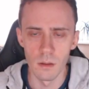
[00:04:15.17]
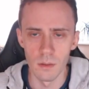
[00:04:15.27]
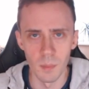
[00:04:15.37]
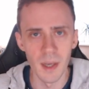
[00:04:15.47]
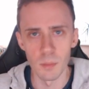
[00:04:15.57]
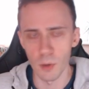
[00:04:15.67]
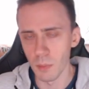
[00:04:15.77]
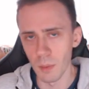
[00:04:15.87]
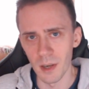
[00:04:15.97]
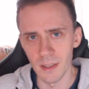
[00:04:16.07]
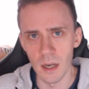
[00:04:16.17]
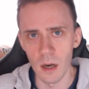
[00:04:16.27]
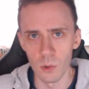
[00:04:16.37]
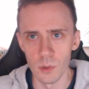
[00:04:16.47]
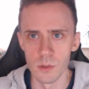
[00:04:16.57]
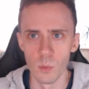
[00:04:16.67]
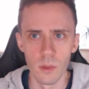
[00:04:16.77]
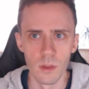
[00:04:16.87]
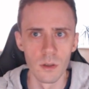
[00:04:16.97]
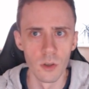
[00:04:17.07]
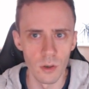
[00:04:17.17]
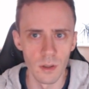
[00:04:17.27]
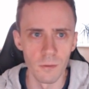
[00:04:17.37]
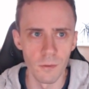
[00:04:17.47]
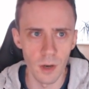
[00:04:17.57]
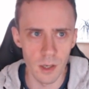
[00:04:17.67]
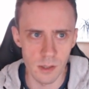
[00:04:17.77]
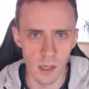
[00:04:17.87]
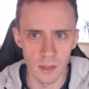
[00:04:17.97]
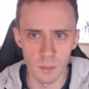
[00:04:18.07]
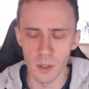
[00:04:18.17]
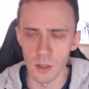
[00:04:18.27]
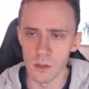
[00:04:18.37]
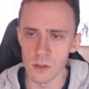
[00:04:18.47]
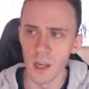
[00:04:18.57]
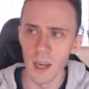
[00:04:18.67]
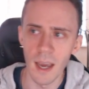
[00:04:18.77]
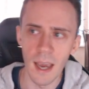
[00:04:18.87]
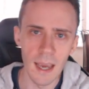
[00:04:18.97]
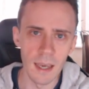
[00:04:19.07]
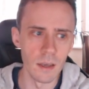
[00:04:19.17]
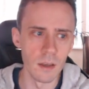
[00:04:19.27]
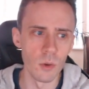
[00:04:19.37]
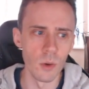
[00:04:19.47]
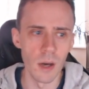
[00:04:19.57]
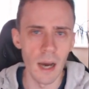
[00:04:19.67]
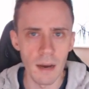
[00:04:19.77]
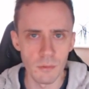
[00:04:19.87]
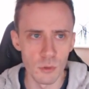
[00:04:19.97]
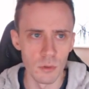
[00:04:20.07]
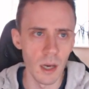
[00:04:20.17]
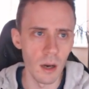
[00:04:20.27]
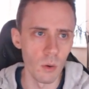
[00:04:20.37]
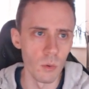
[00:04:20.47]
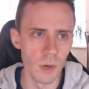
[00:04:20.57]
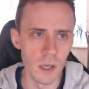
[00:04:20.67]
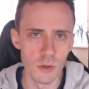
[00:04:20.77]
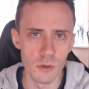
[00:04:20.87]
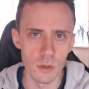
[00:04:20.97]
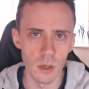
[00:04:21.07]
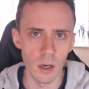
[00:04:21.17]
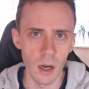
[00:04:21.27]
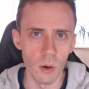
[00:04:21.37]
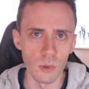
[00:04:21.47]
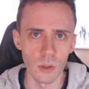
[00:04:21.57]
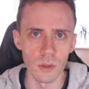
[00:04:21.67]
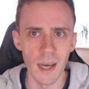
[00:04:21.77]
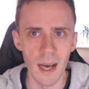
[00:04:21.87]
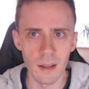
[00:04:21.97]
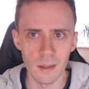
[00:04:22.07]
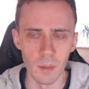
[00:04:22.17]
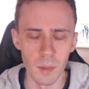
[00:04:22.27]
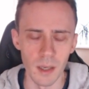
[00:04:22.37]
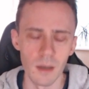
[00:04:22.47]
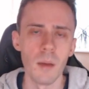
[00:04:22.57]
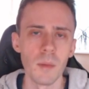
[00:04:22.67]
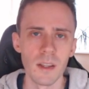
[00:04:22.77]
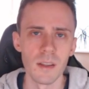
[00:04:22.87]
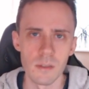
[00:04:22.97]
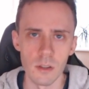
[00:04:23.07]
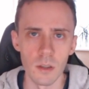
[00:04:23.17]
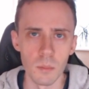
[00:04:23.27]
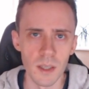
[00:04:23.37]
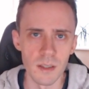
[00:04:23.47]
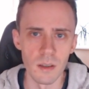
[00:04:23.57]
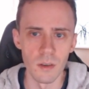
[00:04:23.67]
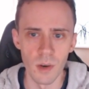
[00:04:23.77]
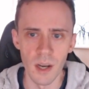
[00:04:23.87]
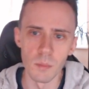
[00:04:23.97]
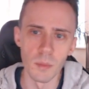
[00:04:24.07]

The main problem right now is with the Goerli faucet because A, you have to now register account on Alchemy. I mean, that's not a big deal, right?